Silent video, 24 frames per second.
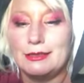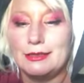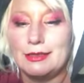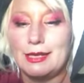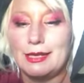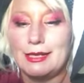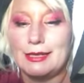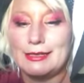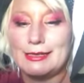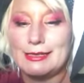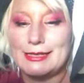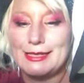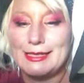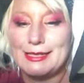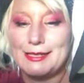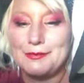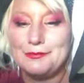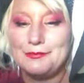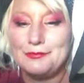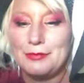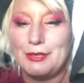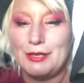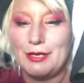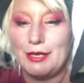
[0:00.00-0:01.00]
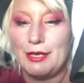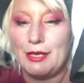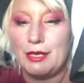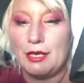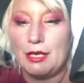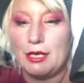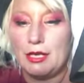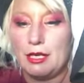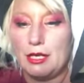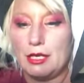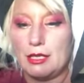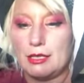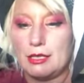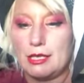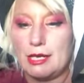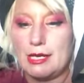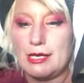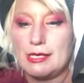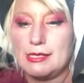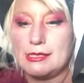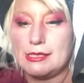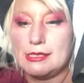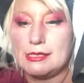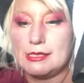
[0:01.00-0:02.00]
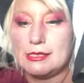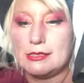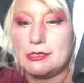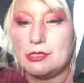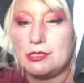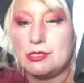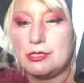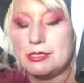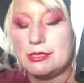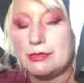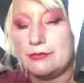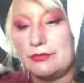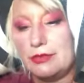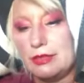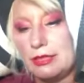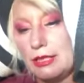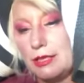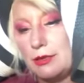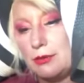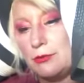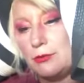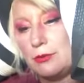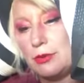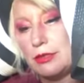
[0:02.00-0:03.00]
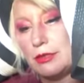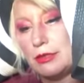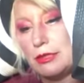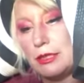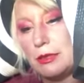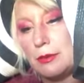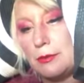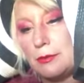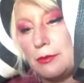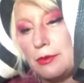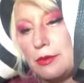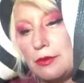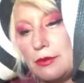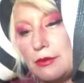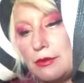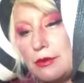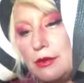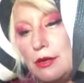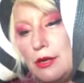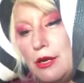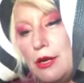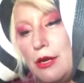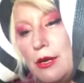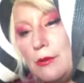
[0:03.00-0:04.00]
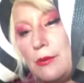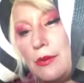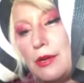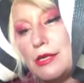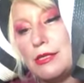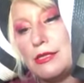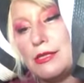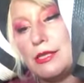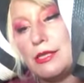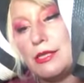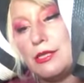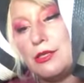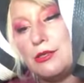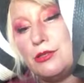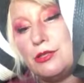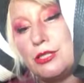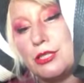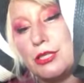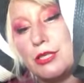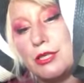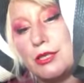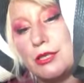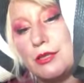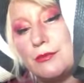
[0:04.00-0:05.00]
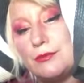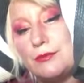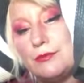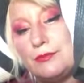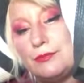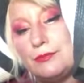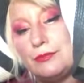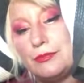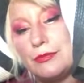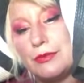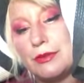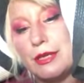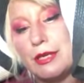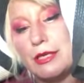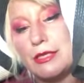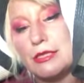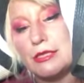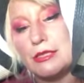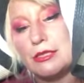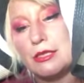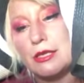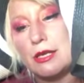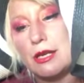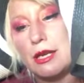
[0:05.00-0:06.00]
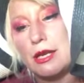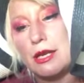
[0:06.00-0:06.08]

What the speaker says: NAICS team, lies exclusively with the prosecution. That's